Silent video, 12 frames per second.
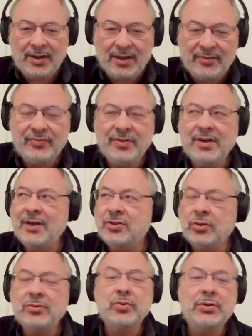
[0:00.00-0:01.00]
have
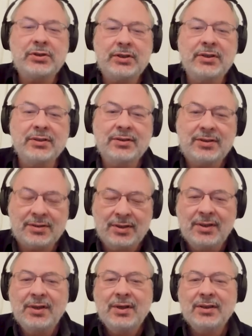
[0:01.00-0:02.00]
certain routines
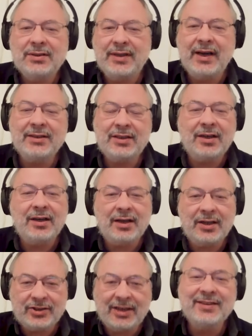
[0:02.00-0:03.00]
that
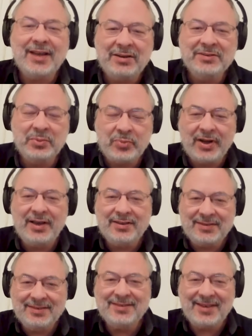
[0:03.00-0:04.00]
shut down the
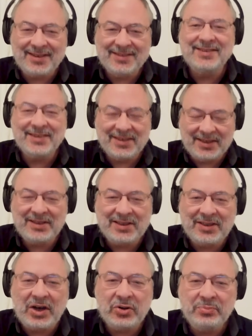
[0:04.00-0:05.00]
brain and
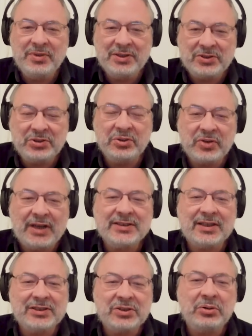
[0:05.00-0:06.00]
allow me to
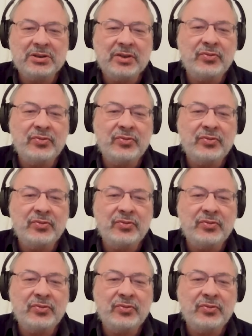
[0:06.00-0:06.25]
rest and so on and so